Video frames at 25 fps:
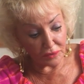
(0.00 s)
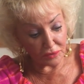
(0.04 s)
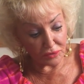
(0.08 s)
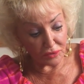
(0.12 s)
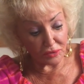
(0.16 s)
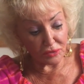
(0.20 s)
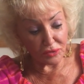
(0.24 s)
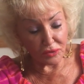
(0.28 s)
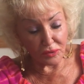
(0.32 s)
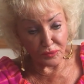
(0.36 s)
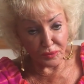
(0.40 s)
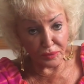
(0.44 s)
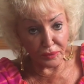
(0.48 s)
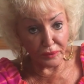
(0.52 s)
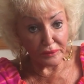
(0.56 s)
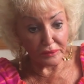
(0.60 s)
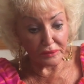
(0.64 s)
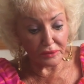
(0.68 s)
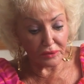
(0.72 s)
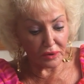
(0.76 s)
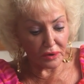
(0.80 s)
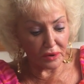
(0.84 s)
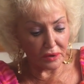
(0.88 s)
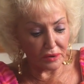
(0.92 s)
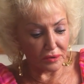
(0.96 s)
It's an
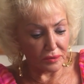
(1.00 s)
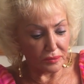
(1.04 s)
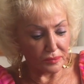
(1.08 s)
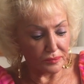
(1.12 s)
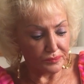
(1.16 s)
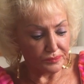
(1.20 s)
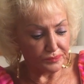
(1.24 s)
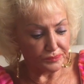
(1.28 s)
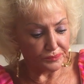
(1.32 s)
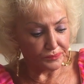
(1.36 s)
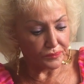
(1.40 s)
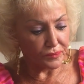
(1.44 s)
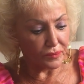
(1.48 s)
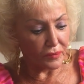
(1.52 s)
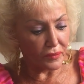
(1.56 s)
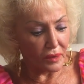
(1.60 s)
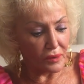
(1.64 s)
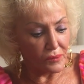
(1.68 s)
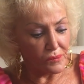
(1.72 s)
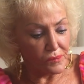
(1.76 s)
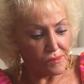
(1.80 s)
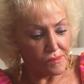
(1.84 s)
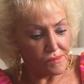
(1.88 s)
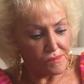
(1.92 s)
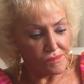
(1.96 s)
important card,
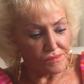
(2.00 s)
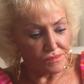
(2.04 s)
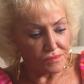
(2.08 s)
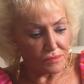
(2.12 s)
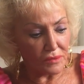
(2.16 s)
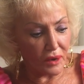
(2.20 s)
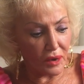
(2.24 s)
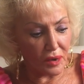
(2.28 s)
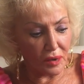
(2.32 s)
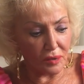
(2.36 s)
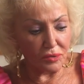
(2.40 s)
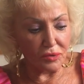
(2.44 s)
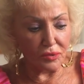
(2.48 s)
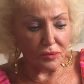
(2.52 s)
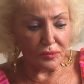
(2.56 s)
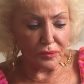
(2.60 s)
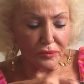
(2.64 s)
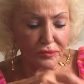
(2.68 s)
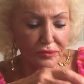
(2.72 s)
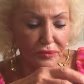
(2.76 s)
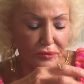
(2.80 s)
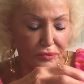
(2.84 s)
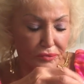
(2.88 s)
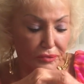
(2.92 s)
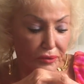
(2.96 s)
and you're
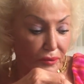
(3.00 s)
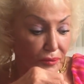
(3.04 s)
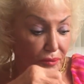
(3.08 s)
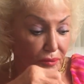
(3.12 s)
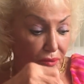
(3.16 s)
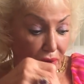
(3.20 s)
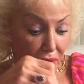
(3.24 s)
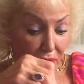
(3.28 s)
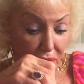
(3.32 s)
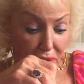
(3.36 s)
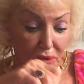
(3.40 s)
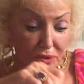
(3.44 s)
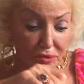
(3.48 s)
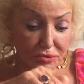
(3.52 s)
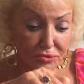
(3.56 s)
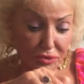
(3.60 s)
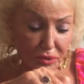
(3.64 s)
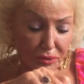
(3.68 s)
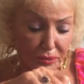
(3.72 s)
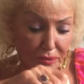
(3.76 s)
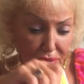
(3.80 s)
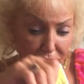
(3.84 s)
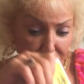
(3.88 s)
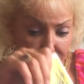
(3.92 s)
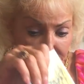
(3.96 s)
moving forward
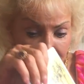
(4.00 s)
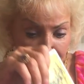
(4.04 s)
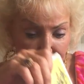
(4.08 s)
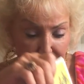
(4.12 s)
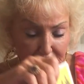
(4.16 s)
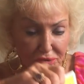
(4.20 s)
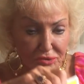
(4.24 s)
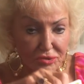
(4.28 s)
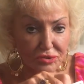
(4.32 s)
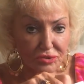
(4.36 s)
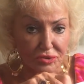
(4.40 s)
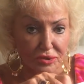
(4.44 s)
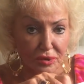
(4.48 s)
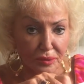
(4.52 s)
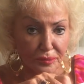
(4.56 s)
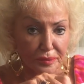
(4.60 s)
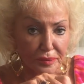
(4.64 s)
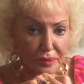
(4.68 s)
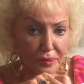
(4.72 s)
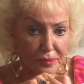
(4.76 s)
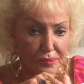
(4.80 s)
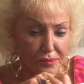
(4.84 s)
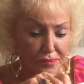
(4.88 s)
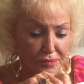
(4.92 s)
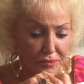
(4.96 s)
also with a relationship.
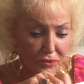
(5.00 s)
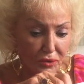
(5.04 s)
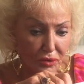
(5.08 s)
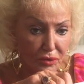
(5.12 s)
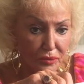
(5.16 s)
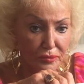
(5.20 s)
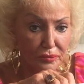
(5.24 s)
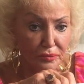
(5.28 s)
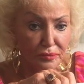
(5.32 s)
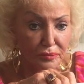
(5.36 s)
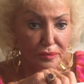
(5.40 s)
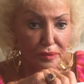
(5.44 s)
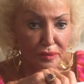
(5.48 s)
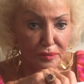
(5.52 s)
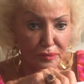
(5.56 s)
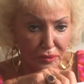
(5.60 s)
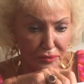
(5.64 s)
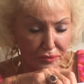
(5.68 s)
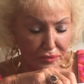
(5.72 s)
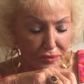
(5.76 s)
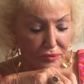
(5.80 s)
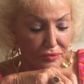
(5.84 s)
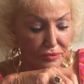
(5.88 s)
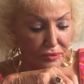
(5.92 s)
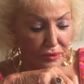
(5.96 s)
You'll be
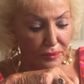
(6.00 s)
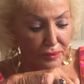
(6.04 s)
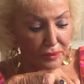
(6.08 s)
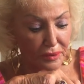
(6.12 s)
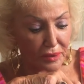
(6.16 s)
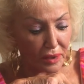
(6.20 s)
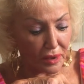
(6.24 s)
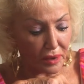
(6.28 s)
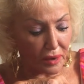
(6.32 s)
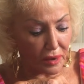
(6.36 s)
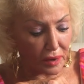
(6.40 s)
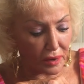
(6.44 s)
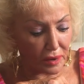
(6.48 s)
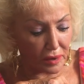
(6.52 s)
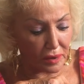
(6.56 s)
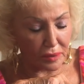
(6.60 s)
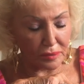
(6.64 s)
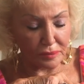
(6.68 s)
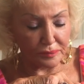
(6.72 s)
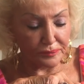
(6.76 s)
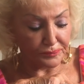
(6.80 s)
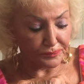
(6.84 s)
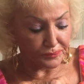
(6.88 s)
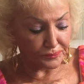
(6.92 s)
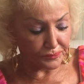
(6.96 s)
moving forward,
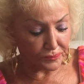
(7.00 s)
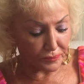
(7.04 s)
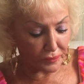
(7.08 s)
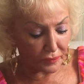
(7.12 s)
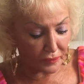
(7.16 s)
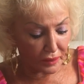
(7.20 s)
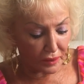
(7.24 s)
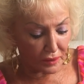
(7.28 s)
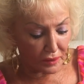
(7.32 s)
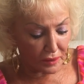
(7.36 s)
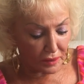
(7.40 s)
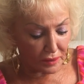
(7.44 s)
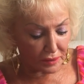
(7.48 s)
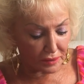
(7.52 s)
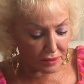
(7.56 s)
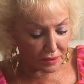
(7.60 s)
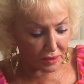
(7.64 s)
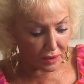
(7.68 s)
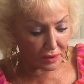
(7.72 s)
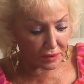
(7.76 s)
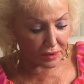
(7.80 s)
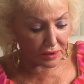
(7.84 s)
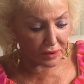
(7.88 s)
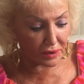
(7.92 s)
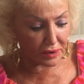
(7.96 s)
um,
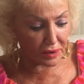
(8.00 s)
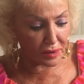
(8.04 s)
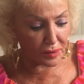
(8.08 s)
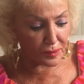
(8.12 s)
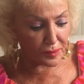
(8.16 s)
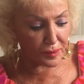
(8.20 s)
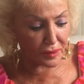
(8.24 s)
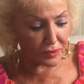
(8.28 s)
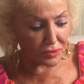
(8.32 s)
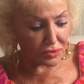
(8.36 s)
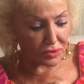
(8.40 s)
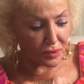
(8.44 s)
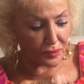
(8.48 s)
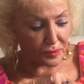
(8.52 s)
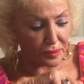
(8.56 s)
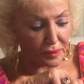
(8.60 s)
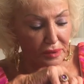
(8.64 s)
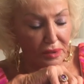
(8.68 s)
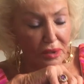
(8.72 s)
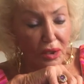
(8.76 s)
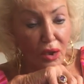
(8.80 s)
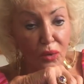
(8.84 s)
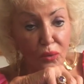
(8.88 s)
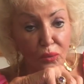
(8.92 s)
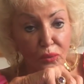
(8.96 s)
caring about
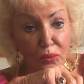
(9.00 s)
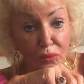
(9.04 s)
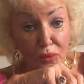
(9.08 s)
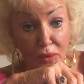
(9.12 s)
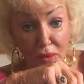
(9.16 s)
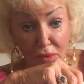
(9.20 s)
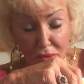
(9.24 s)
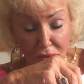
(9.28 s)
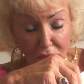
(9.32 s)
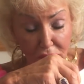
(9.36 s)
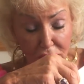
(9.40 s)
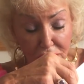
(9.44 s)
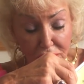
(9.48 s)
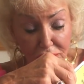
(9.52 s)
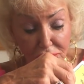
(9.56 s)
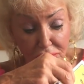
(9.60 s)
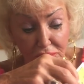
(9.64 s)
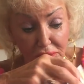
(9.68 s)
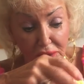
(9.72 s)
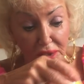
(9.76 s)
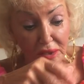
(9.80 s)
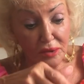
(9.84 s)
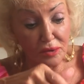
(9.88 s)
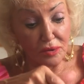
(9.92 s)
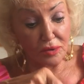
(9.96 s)
somebody. This
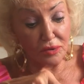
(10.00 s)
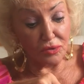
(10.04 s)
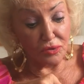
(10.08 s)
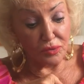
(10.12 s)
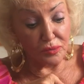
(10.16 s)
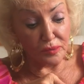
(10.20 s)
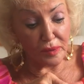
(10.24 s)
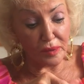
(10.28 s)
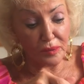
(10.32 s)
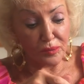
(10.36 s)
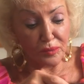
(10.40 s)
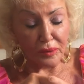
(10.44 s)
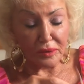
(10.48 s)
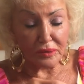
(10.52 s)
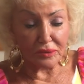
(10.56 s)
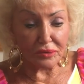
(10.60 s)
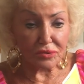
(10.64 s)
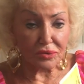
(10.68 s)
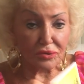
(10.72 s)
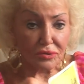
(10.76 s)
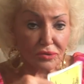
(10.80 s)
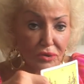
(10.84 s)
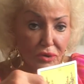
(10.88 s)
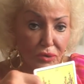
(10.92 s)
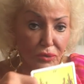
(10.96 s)
again, you may want
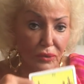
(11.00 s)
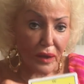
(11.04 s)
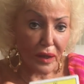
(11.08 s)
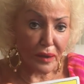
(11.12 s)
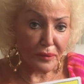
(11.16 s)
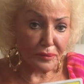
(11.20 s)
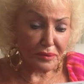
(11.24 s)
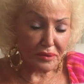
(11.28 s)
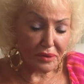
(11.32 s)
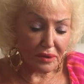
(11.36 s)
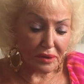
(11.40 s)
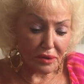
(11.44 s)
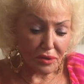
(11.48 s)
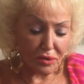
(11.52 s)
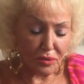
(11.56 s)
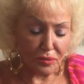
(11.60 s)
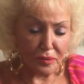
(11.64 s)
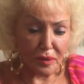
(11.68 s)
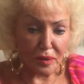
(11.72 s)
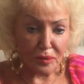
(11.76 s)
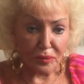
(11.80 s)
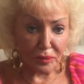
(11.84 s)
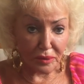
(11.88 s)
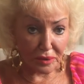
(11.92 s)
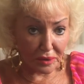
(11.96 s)
to cohabitate. You
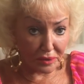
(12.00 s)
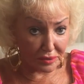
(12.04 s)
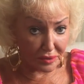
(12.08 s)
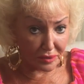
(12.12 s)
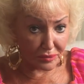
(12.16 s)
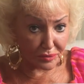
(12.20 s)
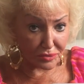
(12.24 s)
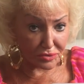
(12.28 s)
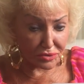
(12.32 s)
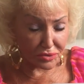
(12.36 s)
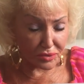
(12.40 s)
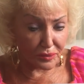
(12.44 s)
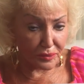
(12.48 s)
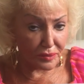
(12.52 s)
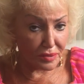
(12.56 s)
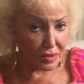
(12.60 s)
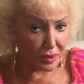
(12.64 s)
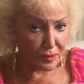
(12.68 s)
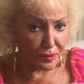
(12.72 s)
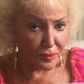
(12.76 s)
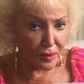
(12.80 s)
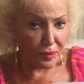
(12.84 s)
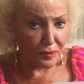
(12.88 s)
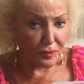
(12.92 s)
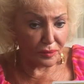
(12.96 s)
may want to live with someone.
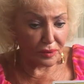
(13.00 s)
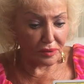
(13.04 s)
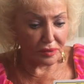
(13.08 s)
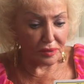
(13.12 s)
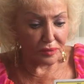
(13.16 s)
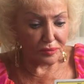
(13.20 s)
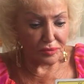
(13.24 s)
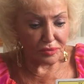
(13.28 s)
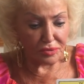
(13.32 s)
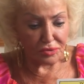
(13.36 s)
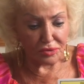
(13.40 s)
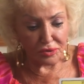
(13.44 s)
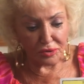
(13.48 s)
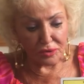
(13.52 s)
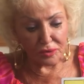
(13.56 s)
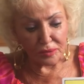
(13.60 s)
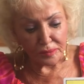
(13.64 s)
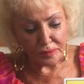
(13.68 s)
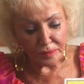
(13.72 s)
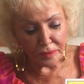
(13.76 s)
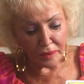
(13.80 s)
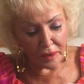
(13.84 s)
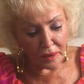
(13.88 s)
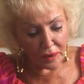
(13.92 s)
They may want to live with you.